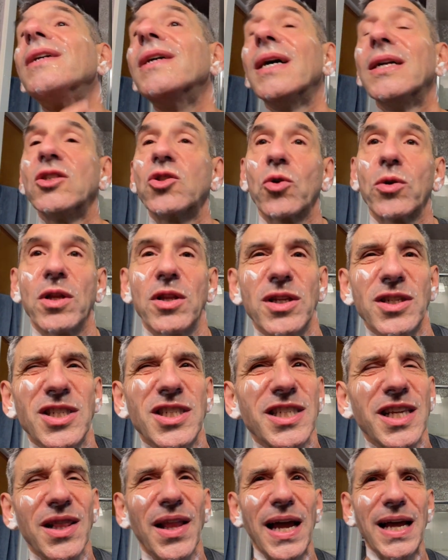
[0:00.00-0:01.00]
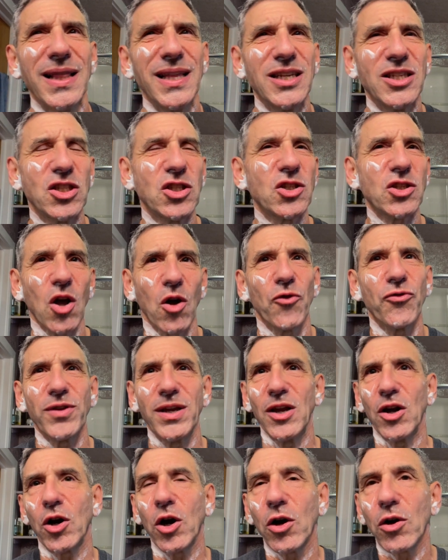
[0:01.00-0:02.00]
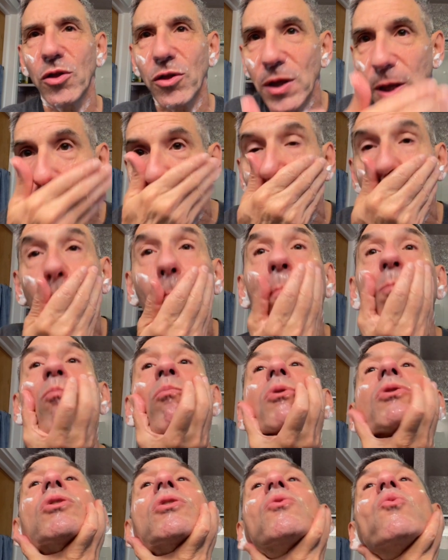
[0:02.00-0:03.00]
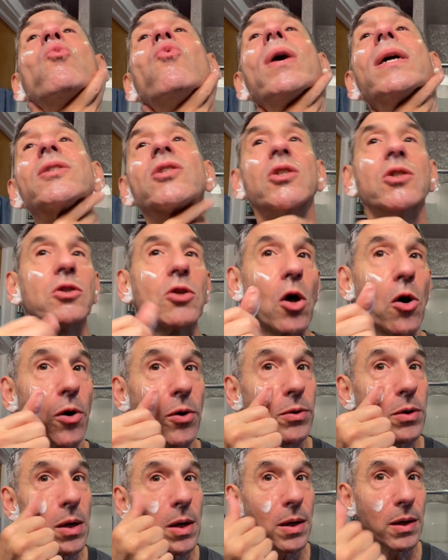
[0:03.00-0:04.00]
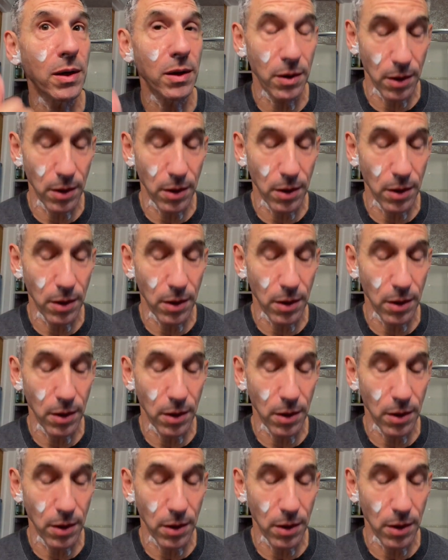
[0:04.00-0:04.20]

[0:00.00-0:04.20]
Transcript: and sort of the slightly salty, earthy, wet stone